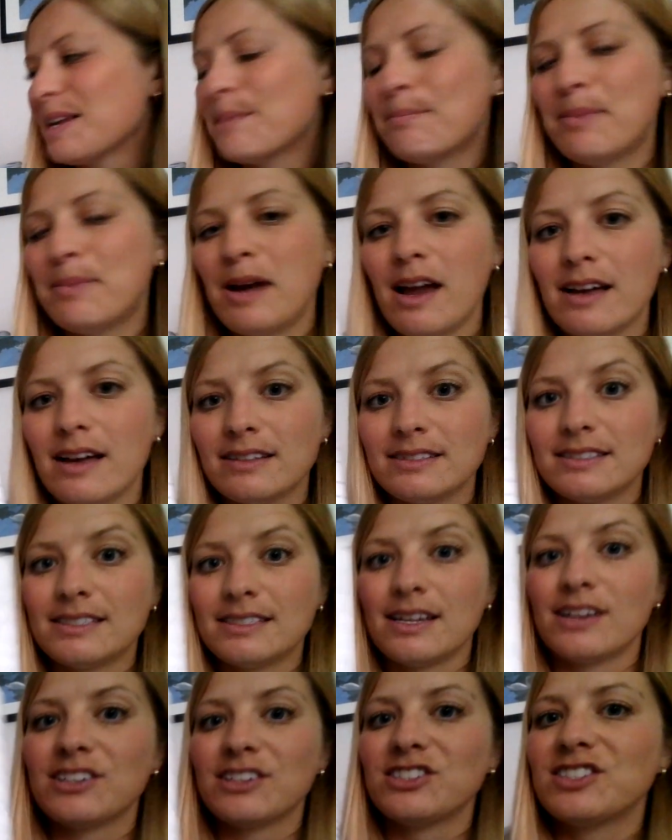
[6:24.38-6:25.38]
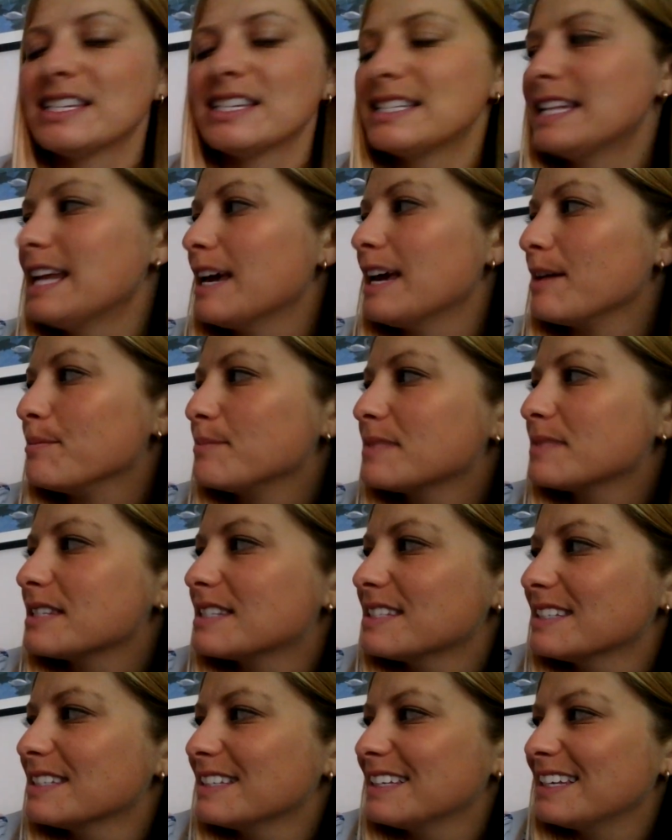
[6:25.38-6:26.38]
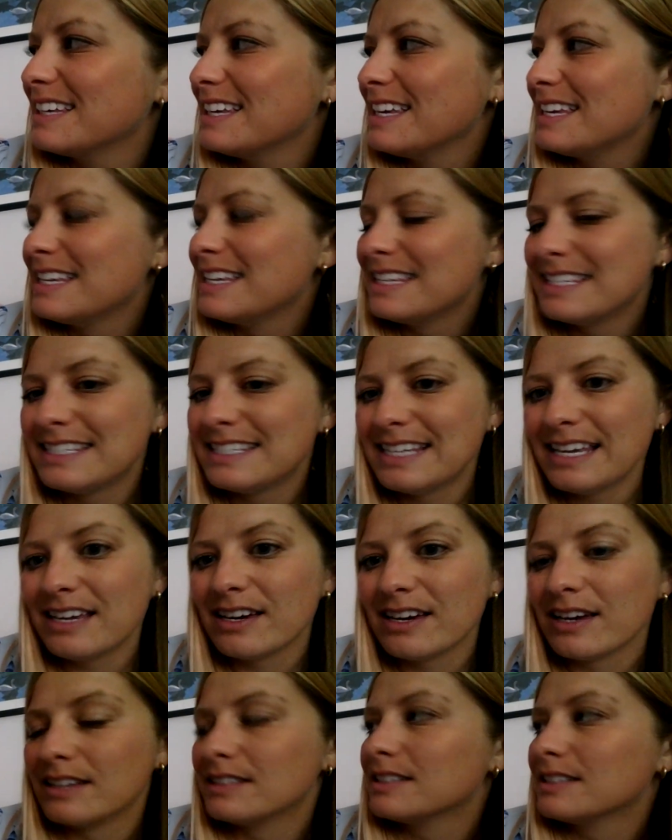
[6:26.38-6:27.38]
blood touched his lips, Sigurd